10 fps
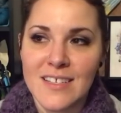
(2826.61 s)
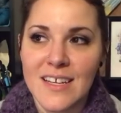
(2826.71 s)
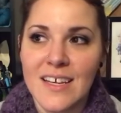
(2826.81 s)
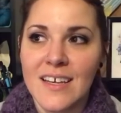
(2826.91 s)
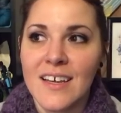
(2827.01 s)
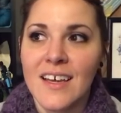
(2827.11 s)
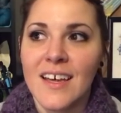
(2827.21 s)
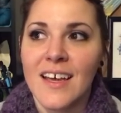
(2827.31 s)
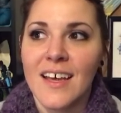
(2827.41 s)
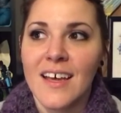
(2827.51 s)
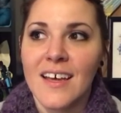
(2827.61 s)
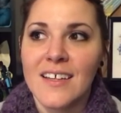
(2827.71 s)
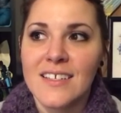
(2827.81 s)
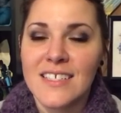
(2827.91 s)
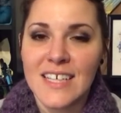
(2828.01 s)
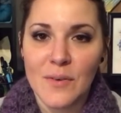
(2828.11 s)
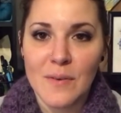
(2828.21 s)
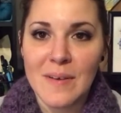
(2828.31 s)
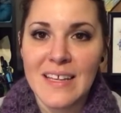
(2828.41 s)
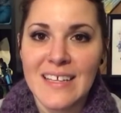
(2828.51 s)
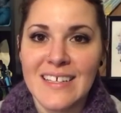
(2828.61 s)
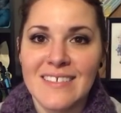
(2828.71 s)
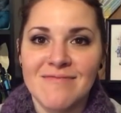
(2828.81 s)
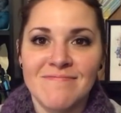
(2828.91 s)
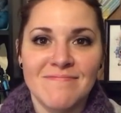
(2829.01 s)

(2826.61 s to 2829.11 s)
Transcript: City, to get what we needed,